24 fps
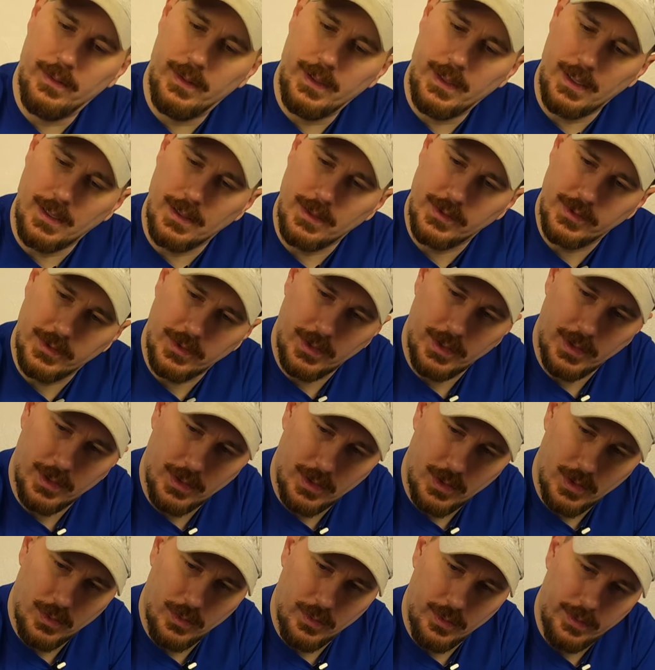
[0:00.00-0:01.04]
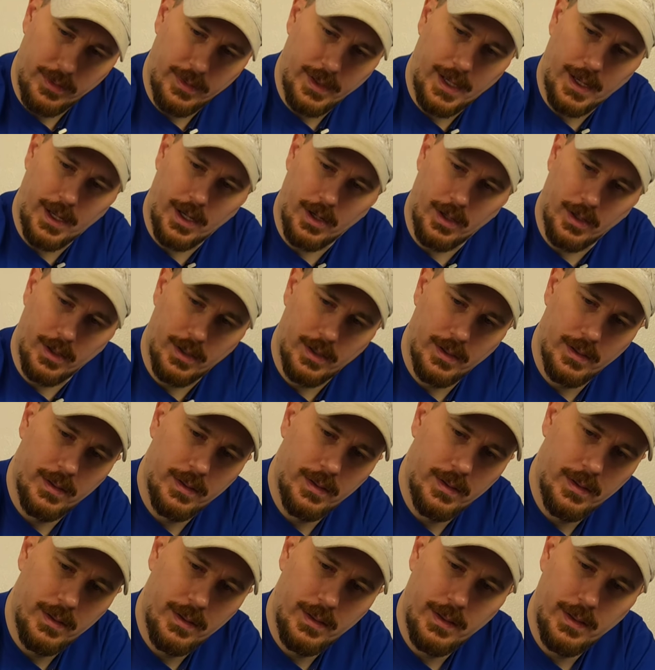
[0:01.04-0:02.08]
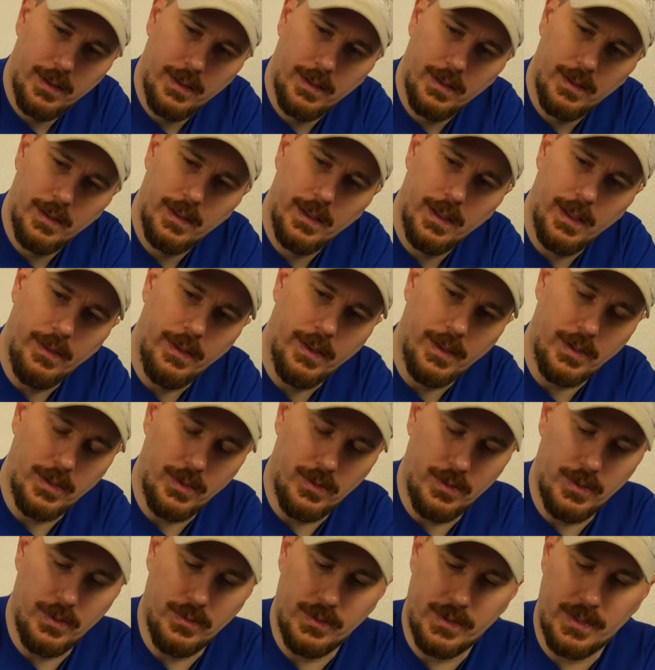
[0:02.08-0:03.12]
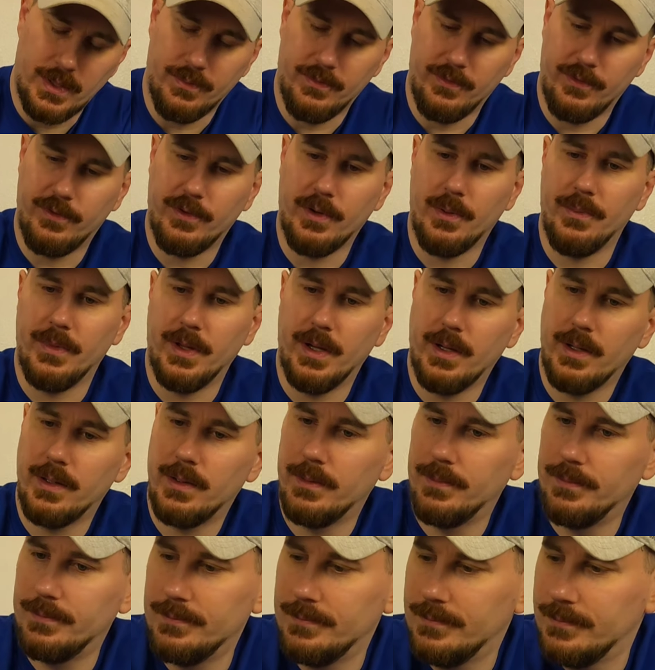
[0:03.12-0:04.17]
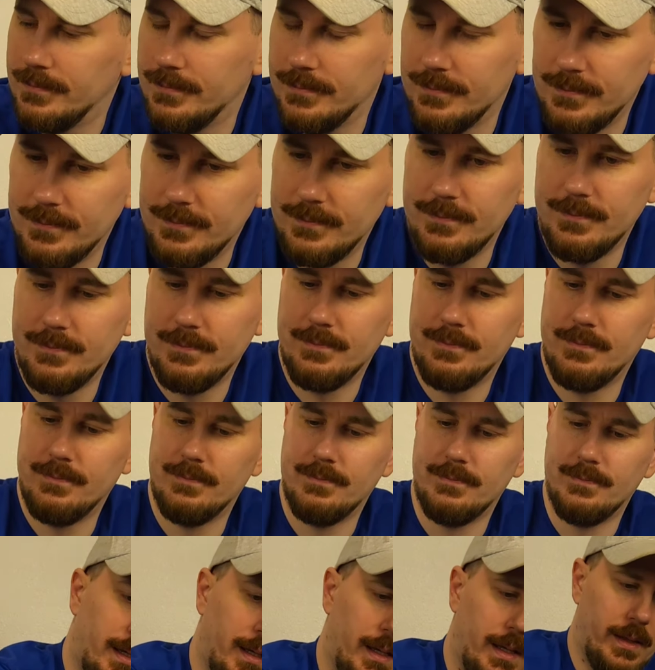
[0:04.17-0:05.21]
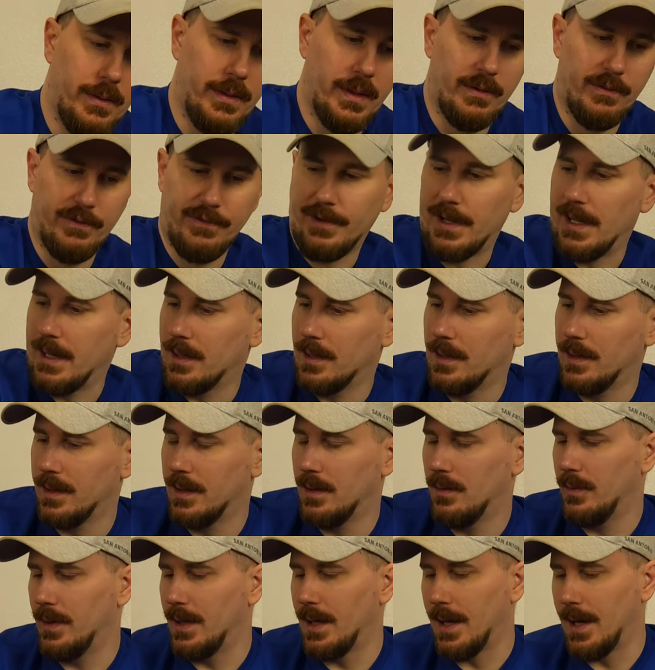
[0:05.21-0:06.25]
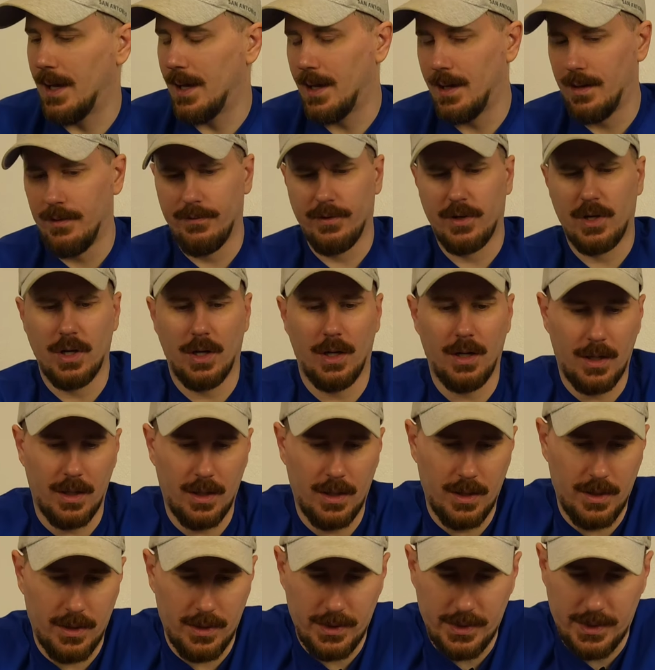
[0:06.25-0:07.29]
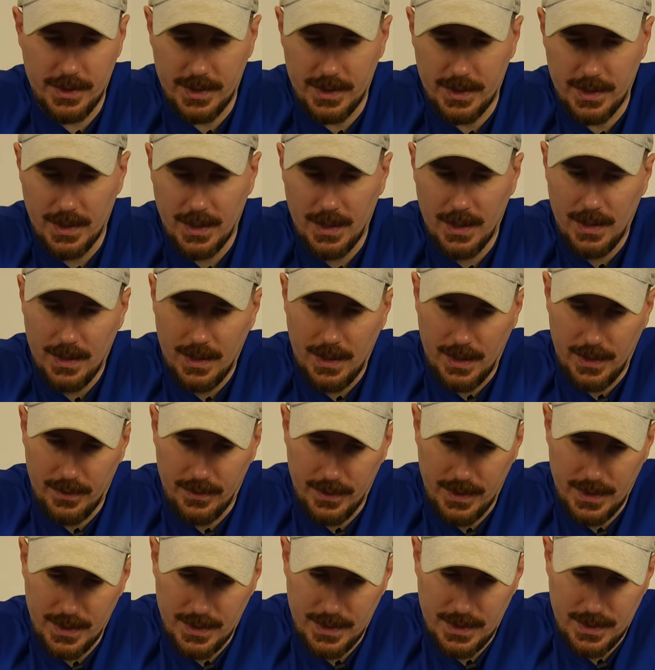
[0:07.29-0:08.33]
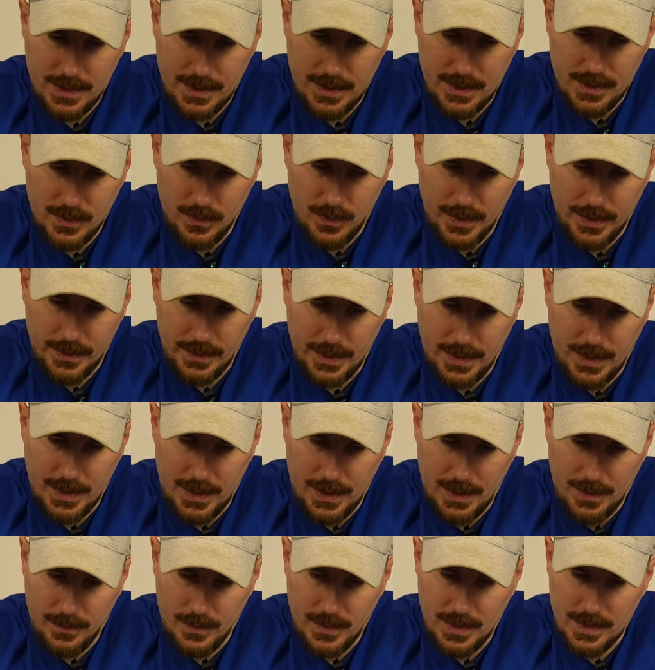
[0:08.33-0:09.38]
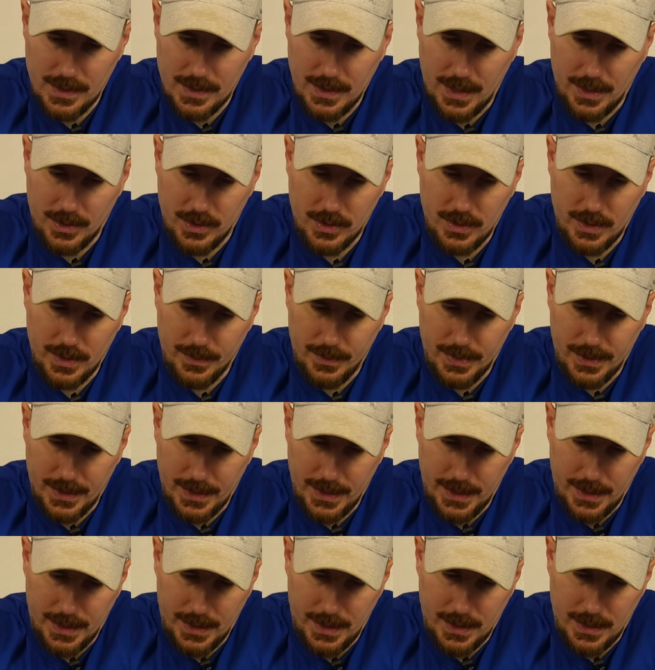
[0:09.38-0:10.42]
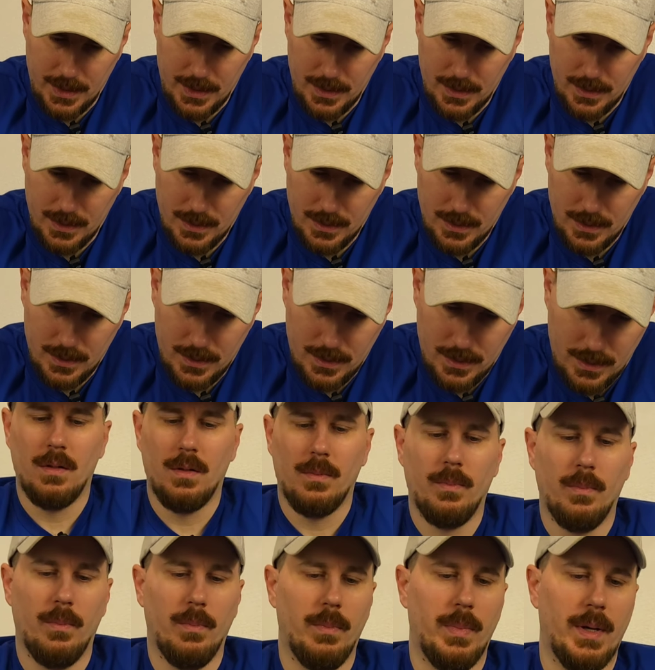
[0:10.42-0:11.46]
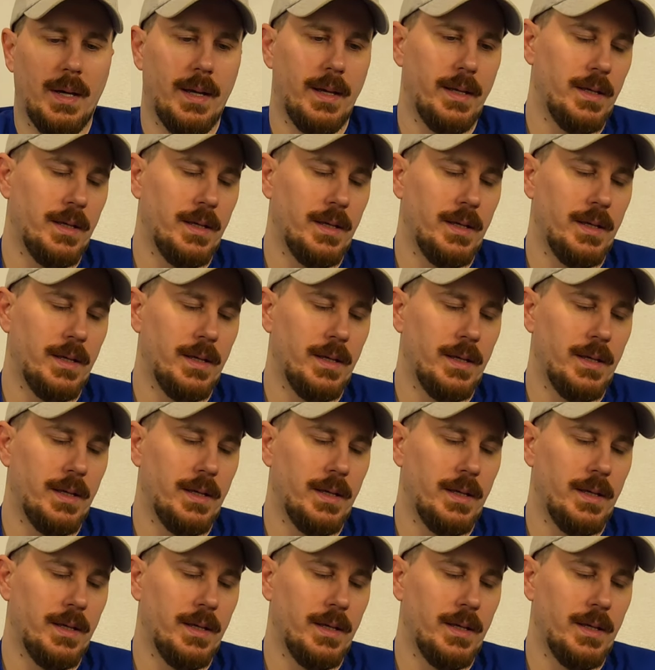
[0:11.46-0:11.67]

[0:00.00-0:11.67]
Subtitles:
these are going to go there, and then you use them from there. Then finally, we have cards, and this is where the game is actually played, by